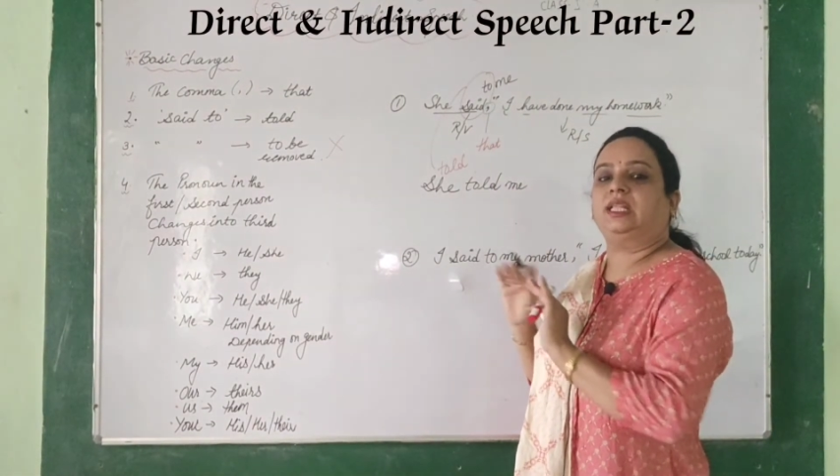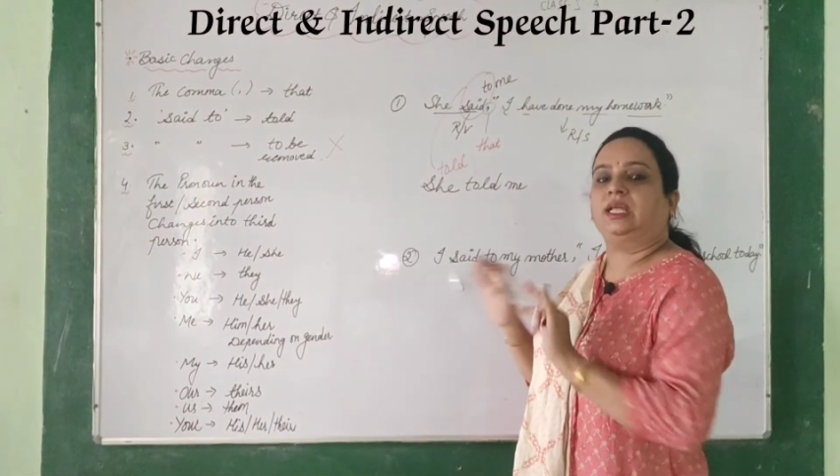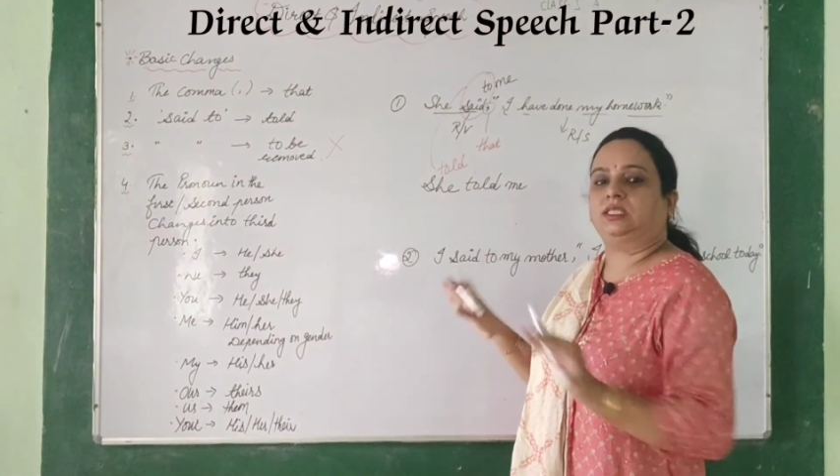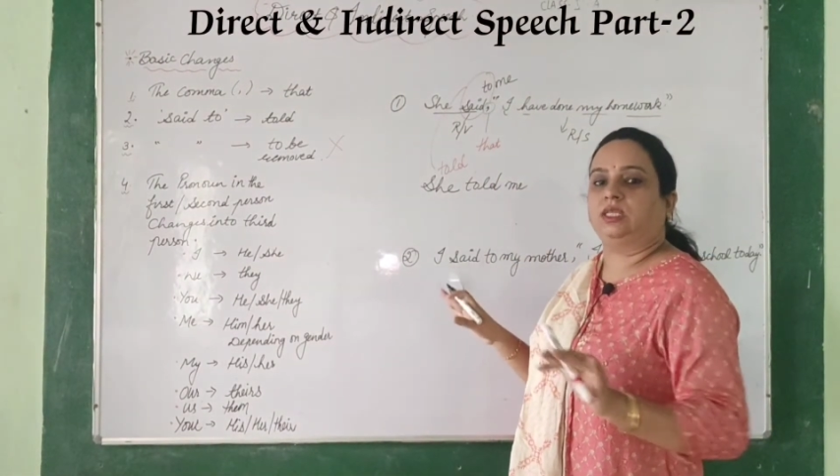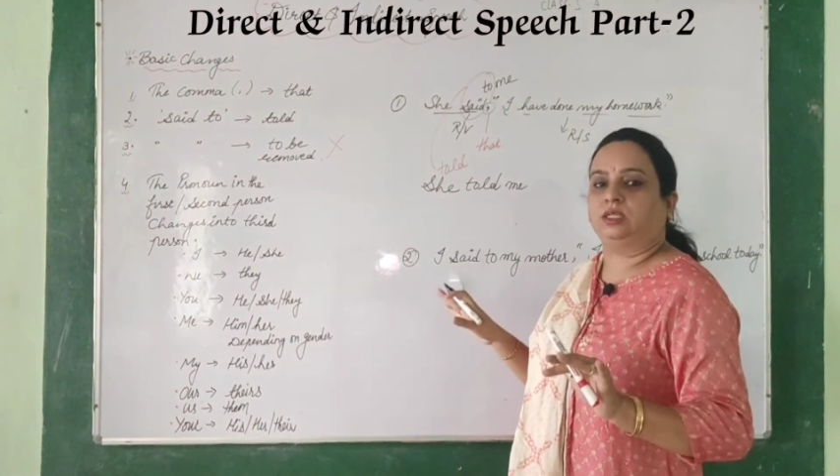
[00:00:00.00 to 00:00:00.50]

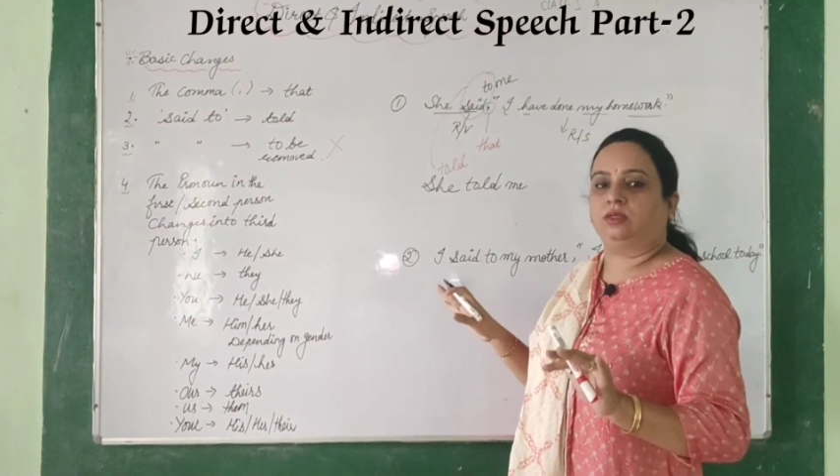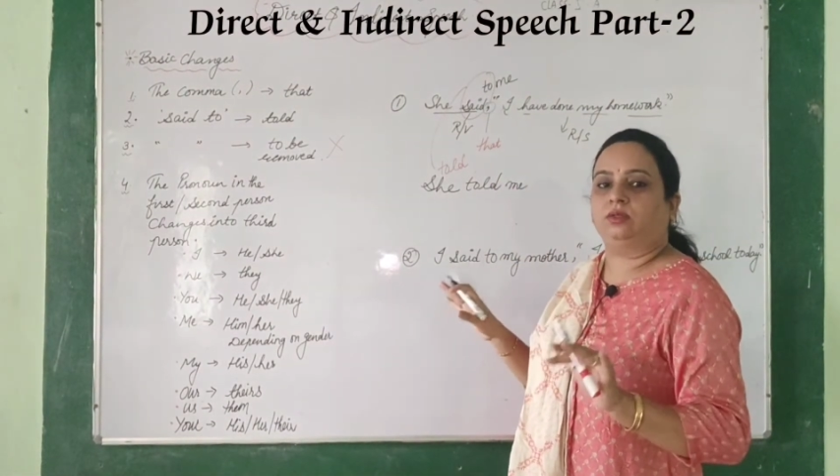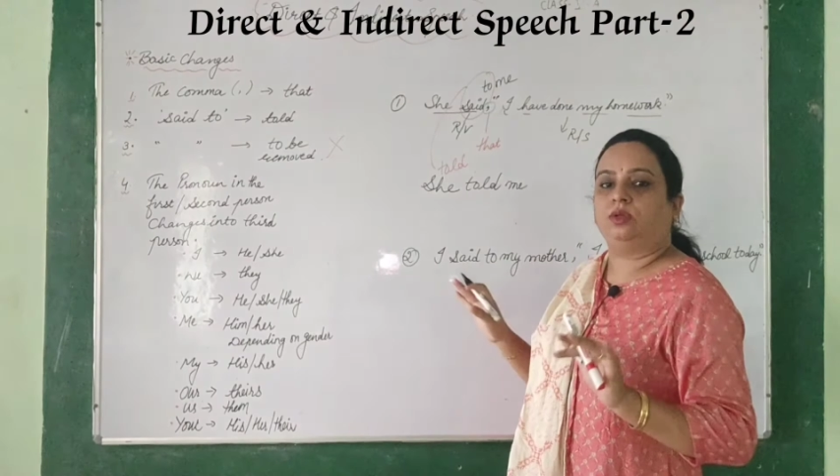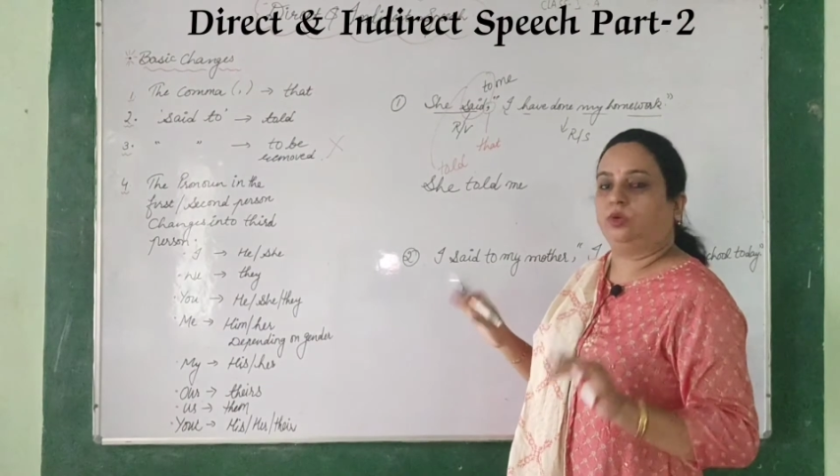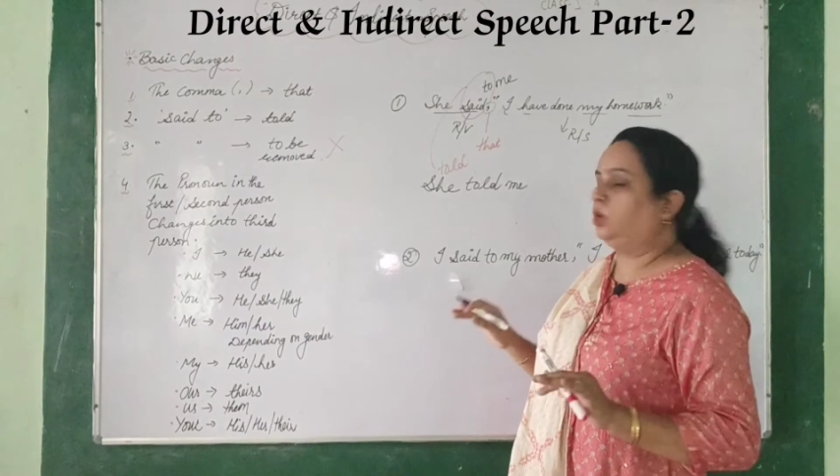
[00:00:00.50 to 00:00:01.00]
that's it,
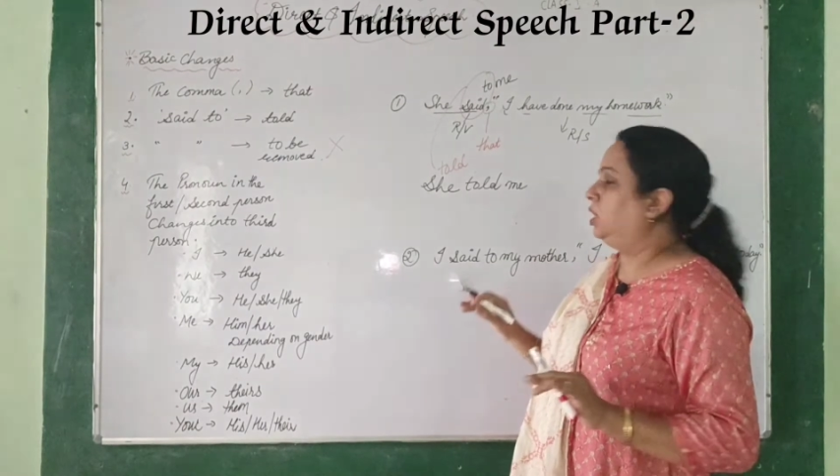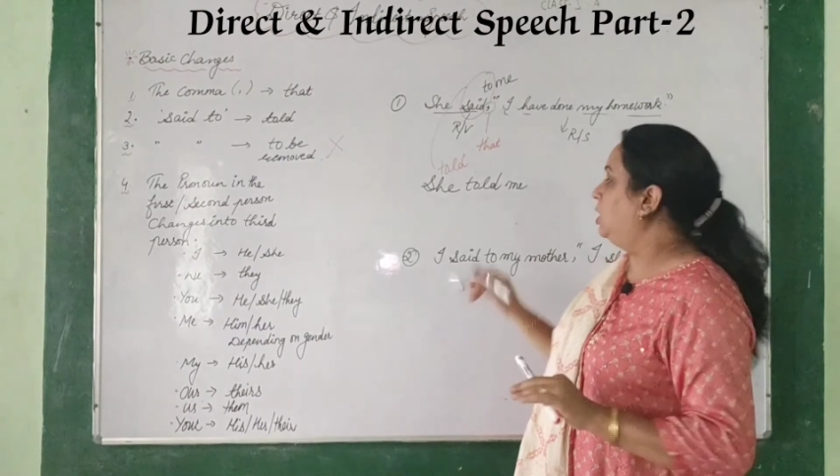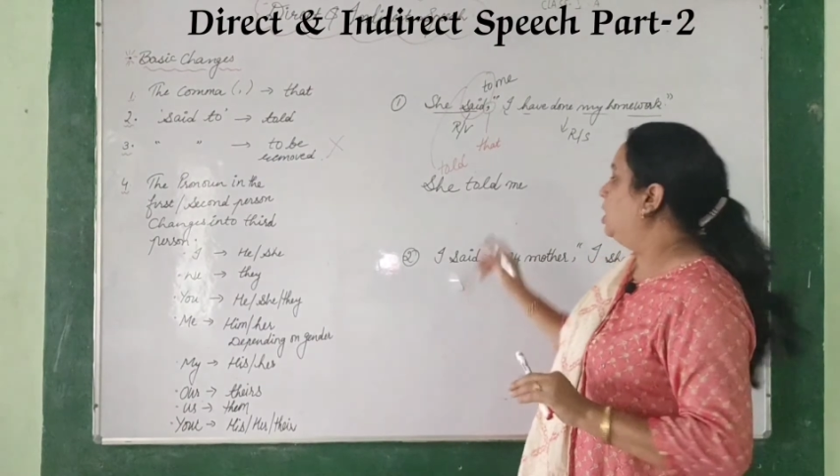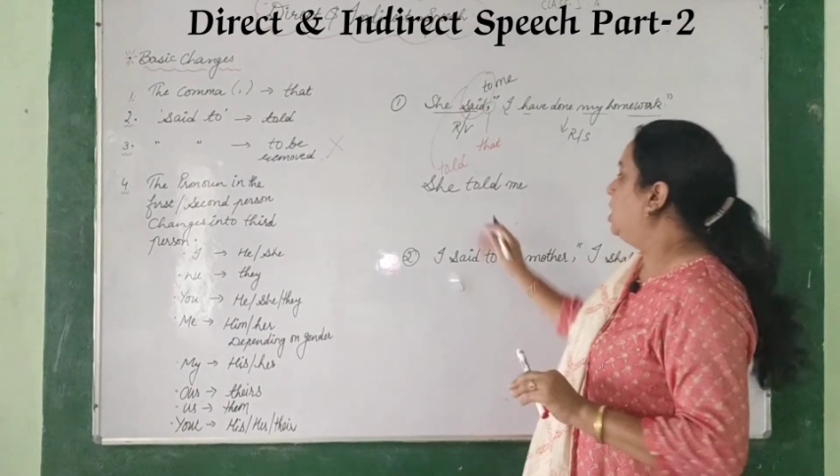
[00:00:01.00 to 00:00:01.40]
okay.